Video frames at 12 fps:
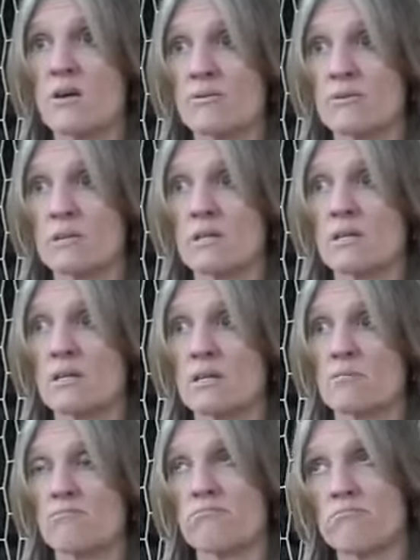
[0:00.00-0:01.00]
of
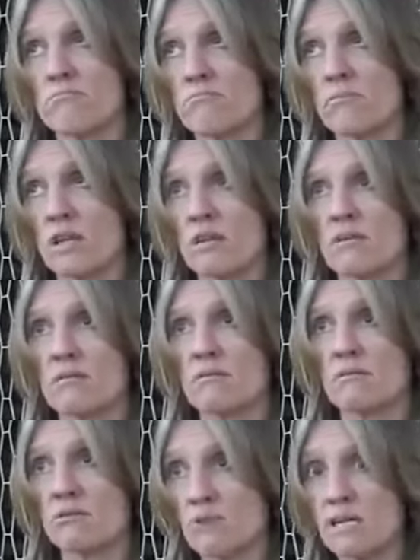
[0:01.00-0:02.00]
the
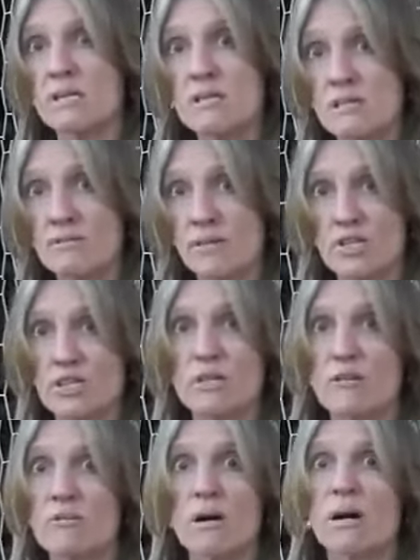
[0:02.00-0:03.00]
threatened
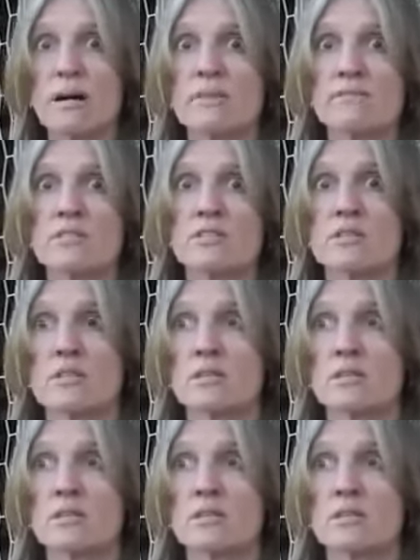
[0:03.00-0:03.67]
eviction arrived,